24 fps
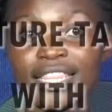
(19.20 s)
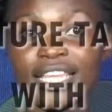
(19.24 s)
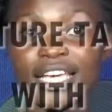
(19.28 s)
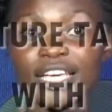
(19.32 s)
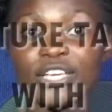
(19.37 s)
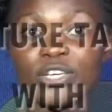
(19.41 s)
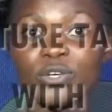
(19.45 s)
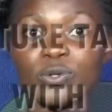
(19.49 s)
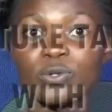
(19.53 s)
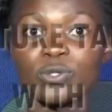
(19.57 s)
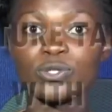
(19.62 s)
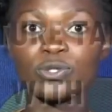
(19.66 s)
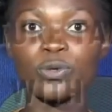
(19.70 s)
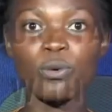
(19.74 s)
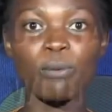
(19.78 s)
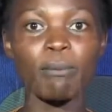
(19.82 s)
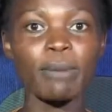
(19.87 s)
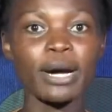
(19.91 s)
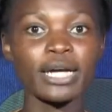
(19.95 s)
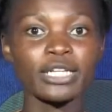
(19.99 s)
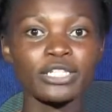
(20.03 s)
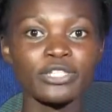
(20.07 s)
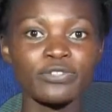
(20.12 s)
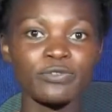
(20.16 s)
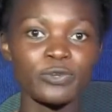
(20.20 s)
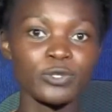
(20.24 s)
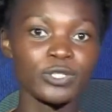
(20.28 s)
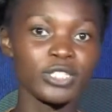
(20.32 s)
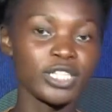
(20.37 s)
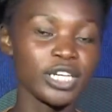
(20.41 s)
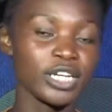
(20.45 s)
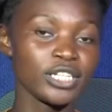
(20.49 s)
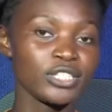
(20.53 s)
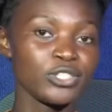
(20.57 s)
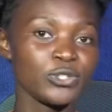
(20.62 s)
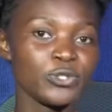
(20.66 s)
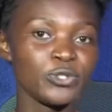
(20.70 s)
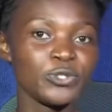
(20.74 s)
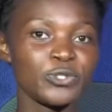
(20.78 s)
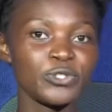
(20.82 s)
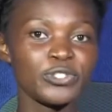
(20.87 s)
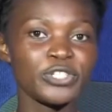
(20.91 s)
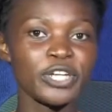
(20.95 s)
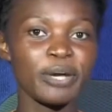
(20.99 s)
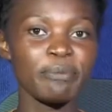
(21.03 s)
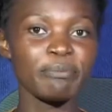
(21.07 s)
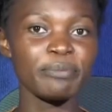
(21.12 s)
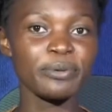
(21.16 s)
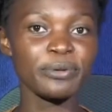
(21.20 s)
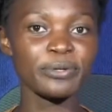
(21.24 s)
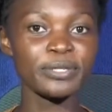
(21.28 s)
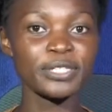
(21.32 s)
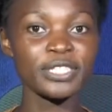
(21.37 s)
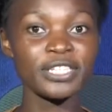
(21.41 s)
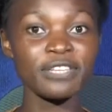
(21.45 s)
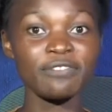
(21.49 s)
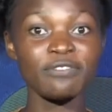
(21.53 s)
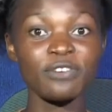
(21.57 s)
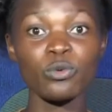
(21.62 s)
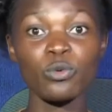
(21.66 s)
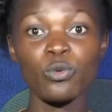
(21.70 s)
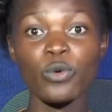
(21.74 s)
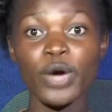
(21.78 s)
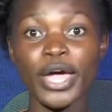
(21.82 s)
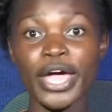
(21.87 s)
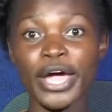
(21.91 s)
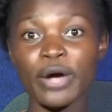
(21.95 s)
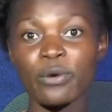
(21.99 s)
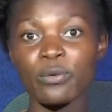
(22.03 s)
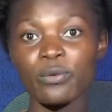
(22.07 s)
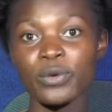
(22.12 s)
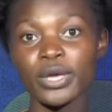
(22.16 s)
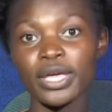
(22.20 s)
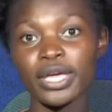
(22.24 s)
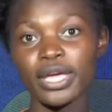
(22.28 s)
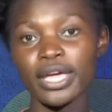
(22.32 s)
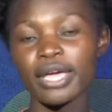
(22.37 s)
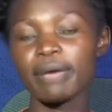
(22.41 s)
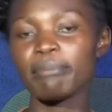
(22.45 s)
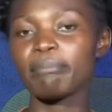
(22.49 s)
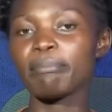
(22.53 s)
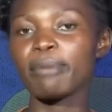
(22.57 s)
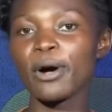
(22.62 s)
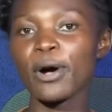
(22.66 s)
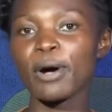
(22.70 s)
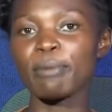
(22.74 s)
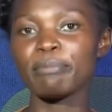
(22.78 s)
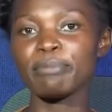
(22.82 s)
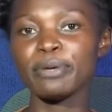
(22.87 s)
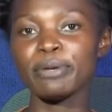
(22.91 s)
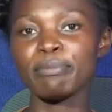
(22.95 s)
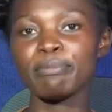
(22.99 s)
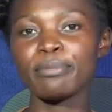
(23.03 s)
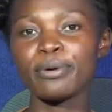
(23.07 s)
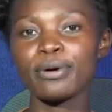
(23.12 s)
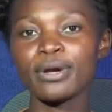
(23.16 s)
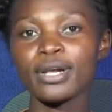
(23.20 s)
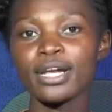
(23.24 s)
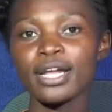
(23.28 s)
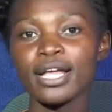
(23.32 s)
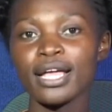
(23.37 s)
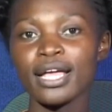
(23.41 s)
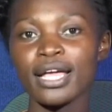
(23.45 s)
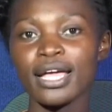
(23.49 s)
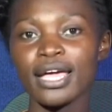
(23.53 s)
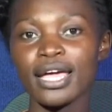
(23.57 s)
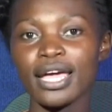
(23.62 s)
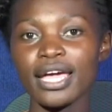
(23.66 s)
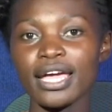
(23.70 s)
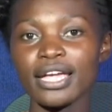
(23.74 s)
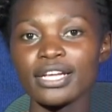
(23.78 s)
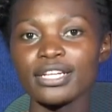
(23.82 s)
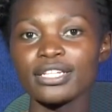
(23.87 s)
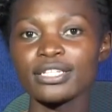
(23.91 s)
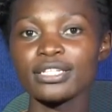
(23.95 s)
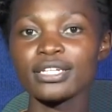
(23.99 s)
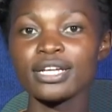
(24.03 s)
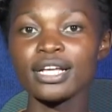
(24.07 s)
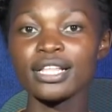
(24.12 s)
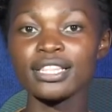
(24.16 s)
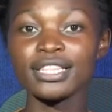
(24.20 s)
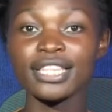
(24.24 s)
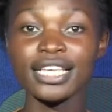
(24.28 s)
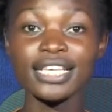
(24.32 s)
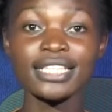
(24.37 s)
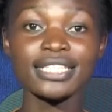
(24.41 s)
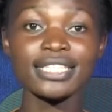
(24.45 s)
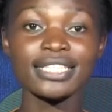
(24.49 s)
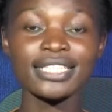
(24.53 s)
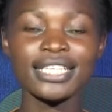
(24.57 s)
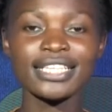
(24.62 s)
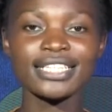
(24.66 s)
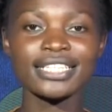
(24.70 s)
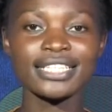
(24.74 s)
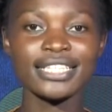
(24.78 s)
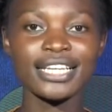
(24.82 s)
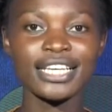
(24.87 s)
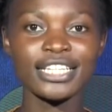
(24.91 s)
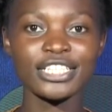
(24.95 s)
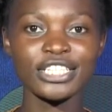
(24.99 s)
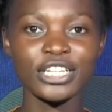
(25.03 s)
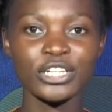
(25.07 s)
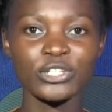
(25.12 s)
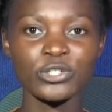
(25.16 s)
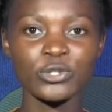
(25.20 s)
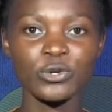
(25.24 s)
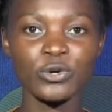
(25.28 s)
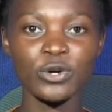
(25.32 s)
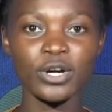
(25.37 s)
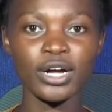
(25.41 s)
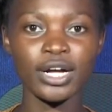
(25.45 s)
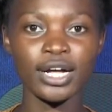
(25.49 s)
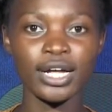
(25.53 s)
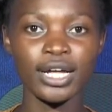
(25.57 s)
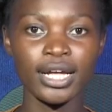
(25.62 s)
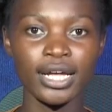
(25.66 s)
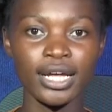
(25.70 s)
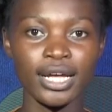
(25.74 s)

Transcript: Thank you so much for staying tuned to Champions TV, where we empower people. And this is Nature Talk.